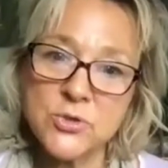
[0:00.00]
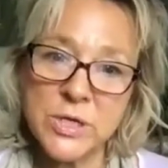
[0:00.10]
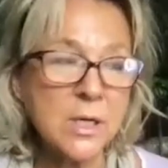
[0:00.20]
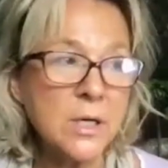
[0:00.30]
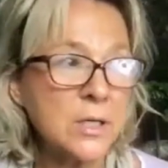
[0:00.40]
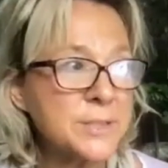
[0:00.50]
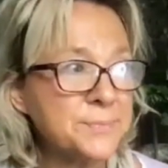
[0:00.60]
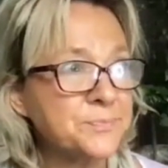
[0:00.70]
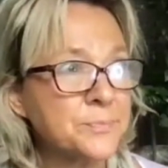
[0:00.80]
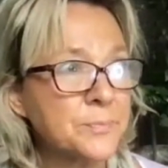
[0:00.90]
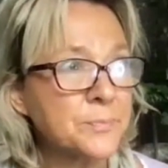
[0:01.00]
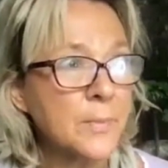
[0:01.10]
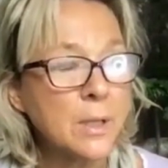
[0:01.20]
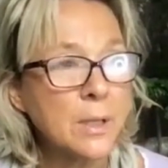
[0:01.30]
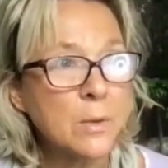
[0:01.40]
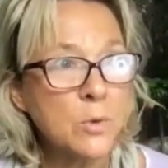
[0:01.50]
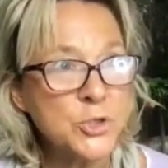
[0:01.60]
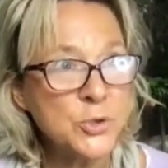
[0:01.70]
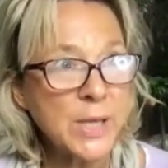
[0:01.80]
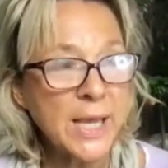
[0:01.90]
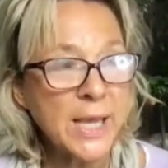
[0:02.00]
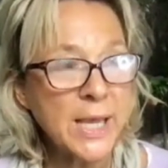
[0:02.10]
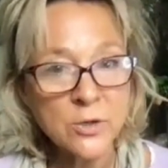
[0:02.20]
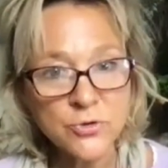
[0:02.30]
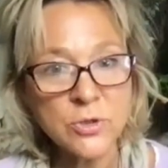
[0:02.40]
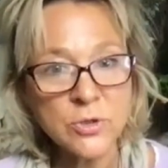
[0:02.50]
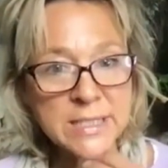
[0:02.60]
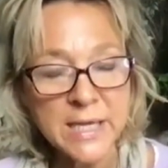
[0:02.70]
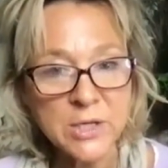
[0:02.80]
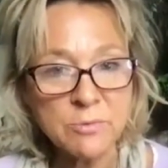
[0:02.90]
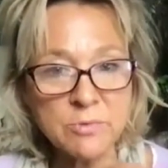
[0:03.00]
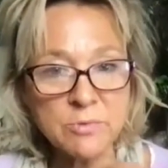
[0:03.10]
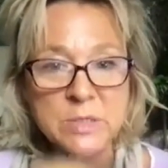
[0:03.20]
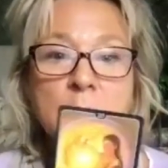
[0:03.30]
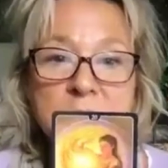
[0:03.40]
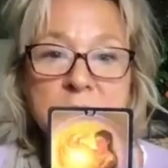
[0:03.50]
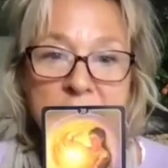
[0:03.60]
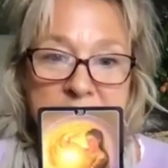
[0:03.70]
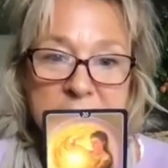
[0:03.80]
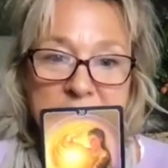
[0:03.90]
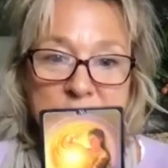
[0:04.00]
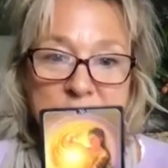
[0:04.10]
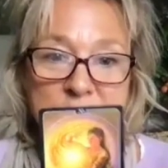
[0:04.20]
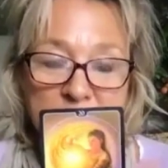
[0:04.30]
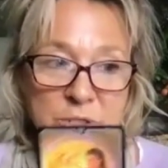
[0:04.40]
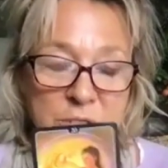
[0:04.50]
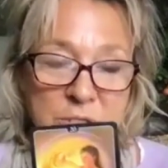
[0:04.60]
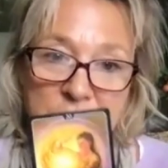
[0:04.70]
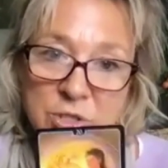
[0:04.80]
Strength card. What you can control is how you respond to the situation.